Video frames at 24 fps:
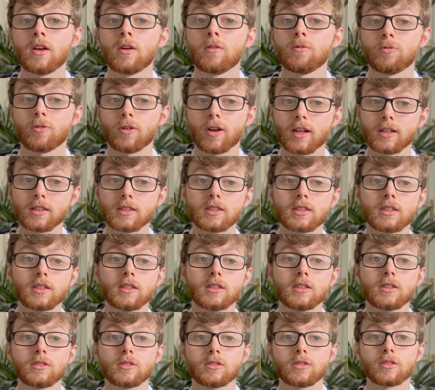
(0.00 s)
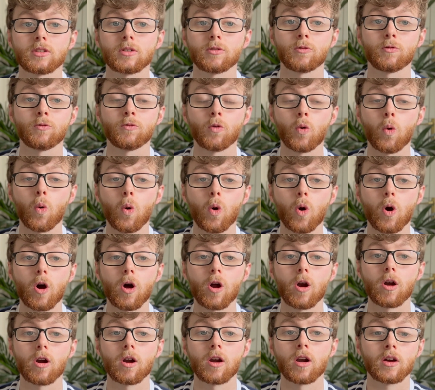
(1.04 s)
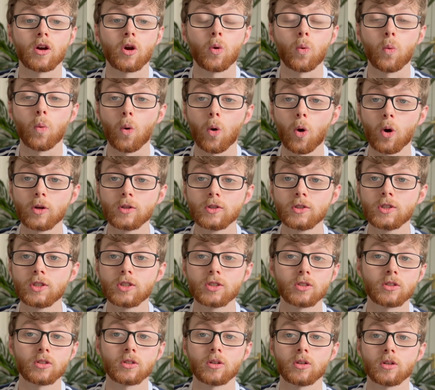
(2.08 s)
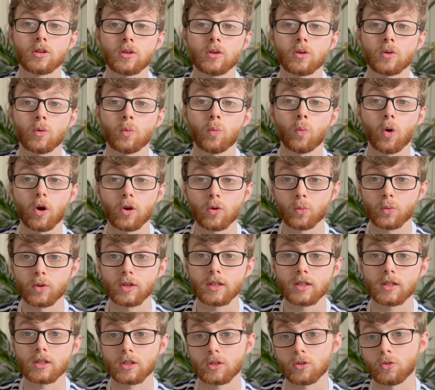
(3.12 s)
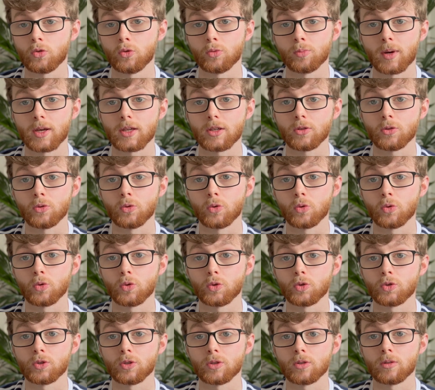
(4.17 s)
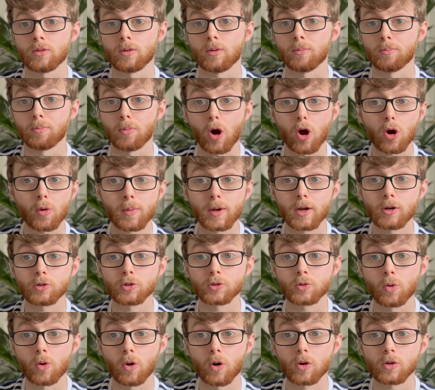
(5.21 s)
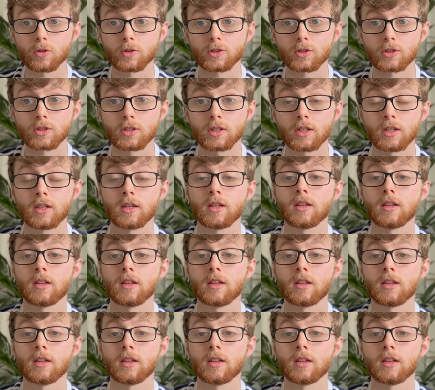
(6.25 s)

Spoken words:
For instance, for quads, one week you might use barbell squats.